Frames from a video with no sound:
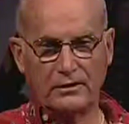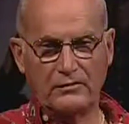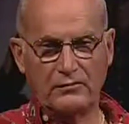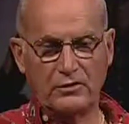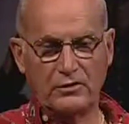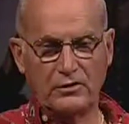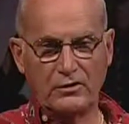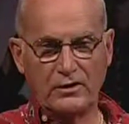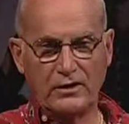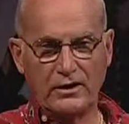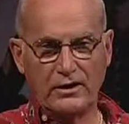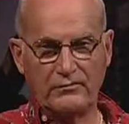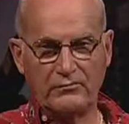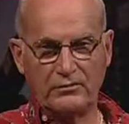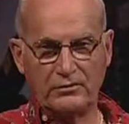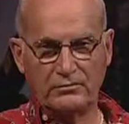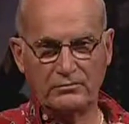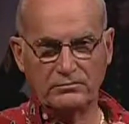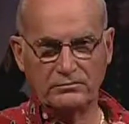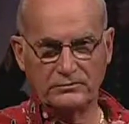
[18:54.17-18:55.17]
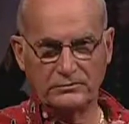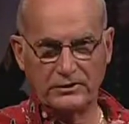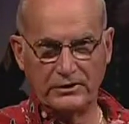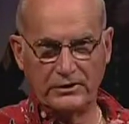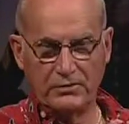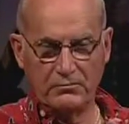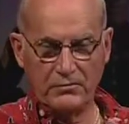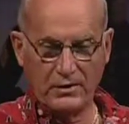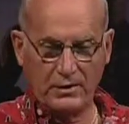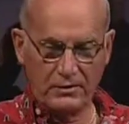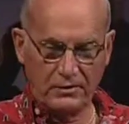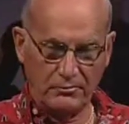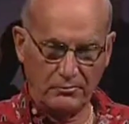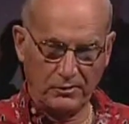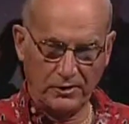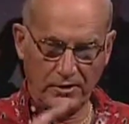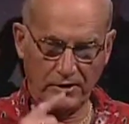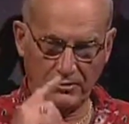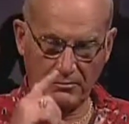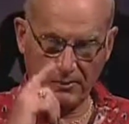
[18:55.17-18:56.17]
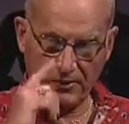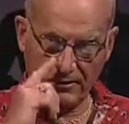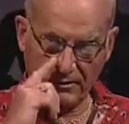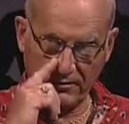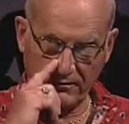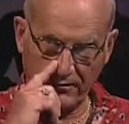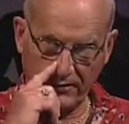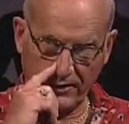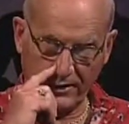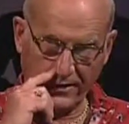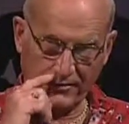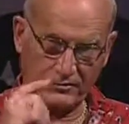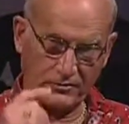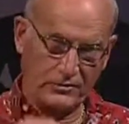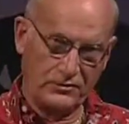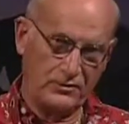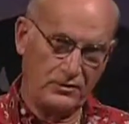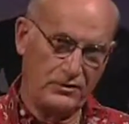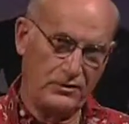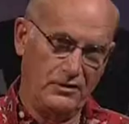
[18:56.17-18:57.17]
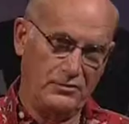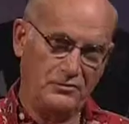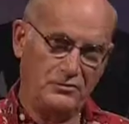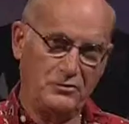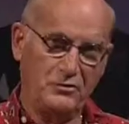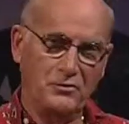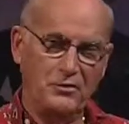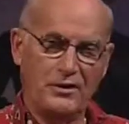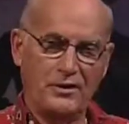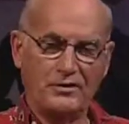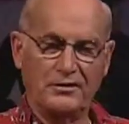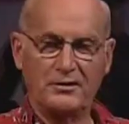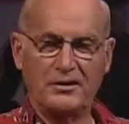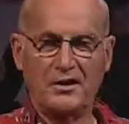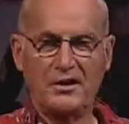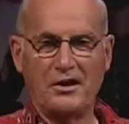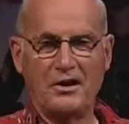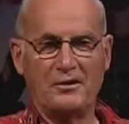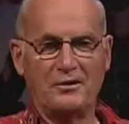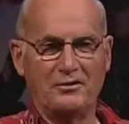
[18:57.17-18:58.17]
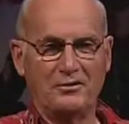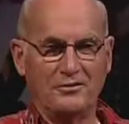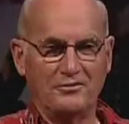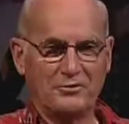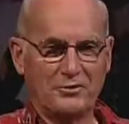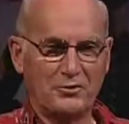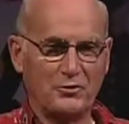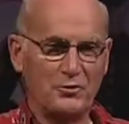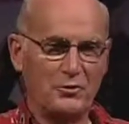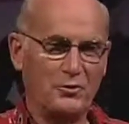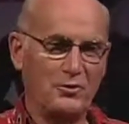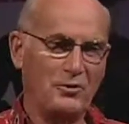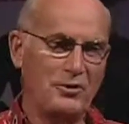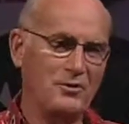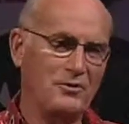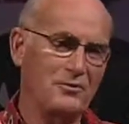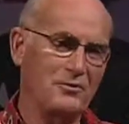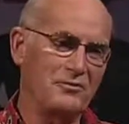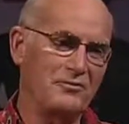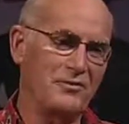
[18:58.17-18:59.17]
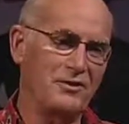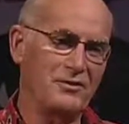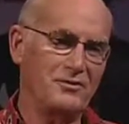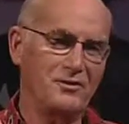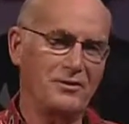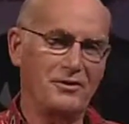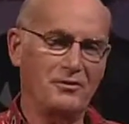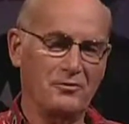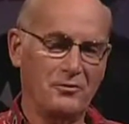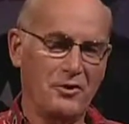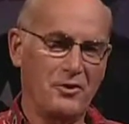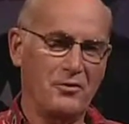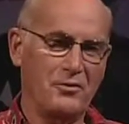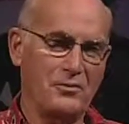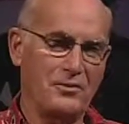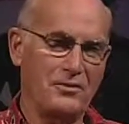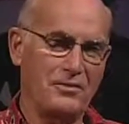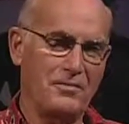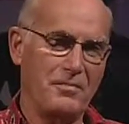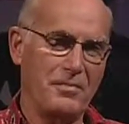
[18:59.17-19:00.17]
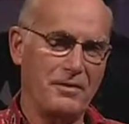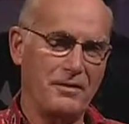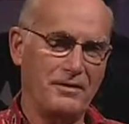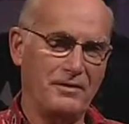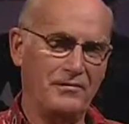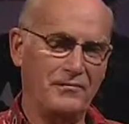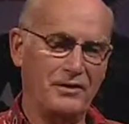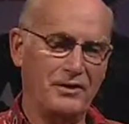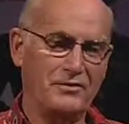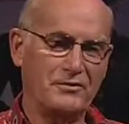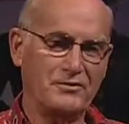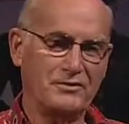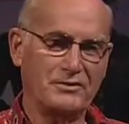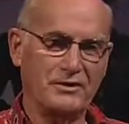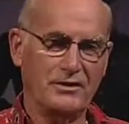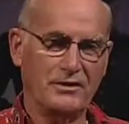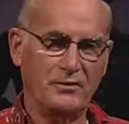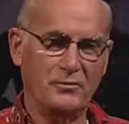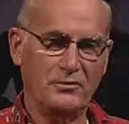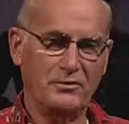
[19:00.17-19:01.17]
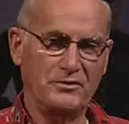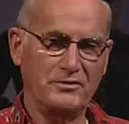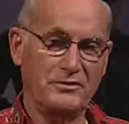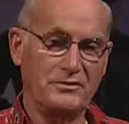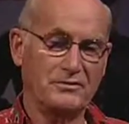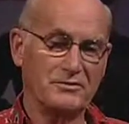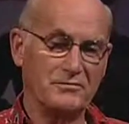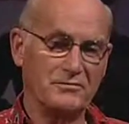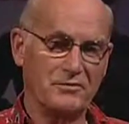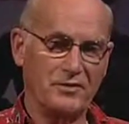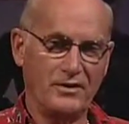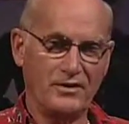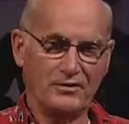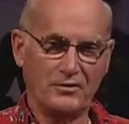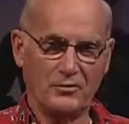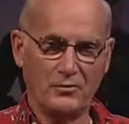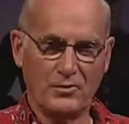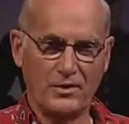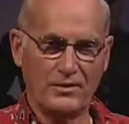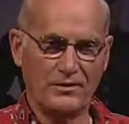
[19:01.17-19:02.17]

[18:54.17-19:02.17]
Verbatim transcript: every year I have to get in my complaint about the facts that the kids do not get out of school on federal on, on uh, uh, Veterans Day, which is in fact a